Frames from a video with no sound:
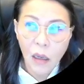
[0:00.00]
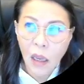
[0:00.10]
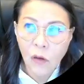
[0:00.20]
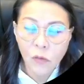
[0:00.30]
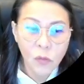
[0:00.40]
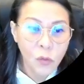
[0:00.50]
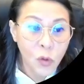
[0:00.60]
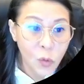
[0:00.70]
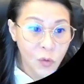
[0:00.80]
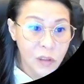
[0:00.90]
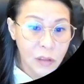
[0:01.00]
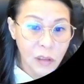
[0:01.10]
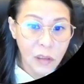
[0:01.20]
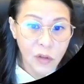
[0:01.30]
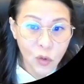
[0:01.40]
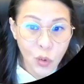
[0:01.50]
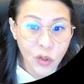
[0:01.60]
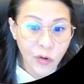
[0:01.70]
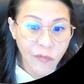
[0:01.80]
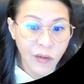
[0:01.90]
how to use the swing
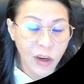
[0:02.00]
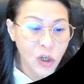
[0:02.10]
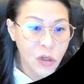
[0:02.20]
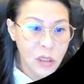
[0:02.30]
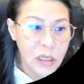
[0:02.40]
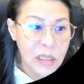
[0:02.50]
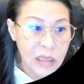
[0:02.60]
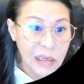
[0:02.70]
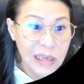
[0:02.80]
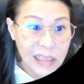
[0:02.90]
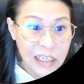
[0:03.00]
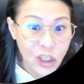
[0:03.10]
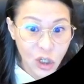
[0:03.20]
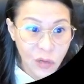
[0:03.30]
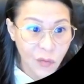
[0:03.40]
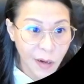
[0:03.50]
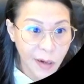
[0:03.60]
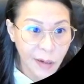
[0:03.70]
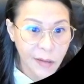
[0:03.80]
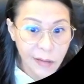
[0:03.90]
trade function in the legit one
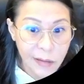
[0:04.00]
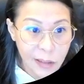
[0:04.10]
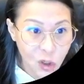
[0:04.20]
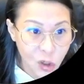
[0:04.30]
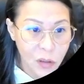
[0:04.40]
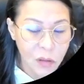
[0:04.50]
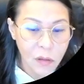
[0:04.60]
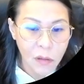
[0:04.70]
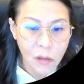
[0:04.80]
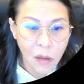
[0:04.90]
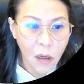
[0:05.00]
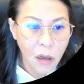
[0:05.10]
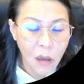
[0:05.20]
uh, the legit uh.